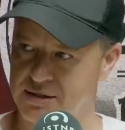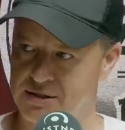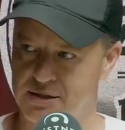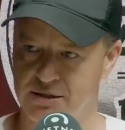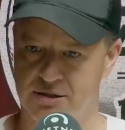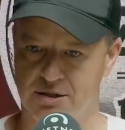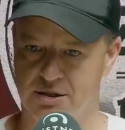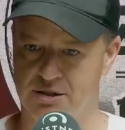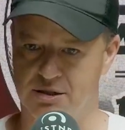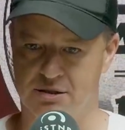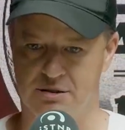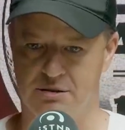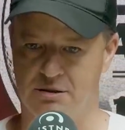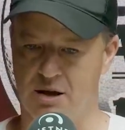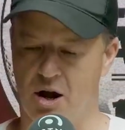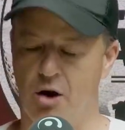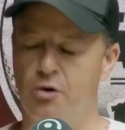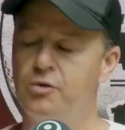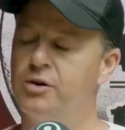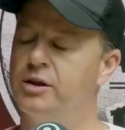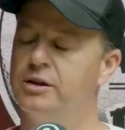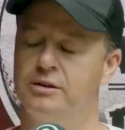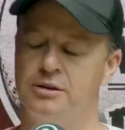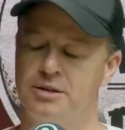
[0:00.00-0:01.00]
Was Darcy just
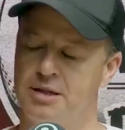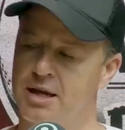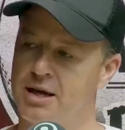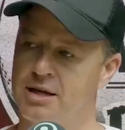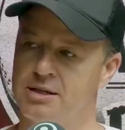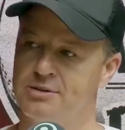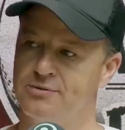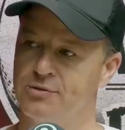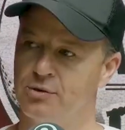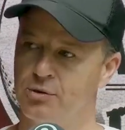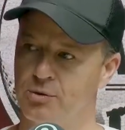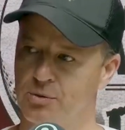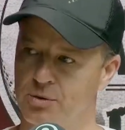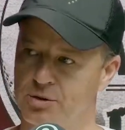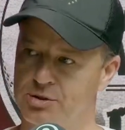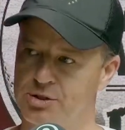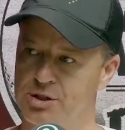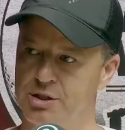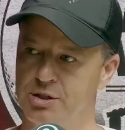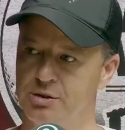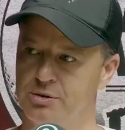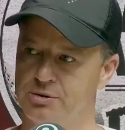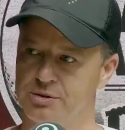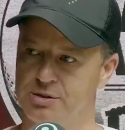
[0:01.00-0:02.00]
owning the dance floor,
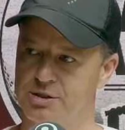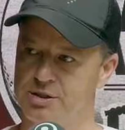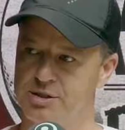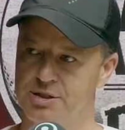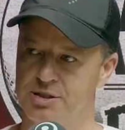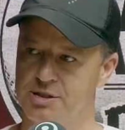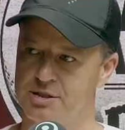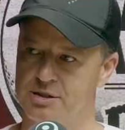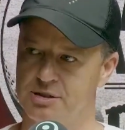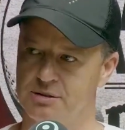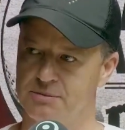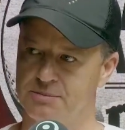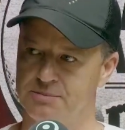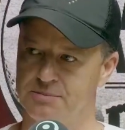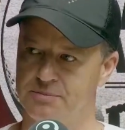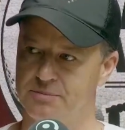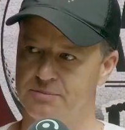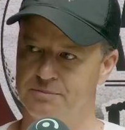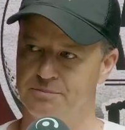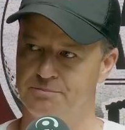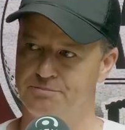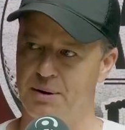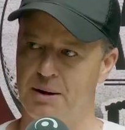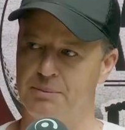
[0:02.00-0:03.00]
was she? Or was she just
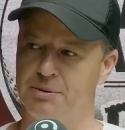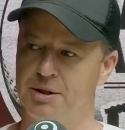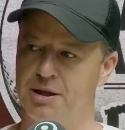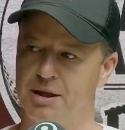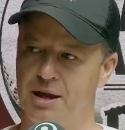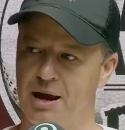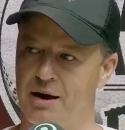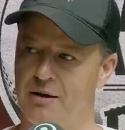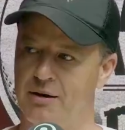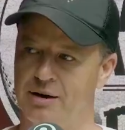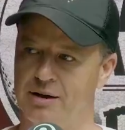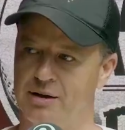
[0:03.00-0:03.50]
a bubbly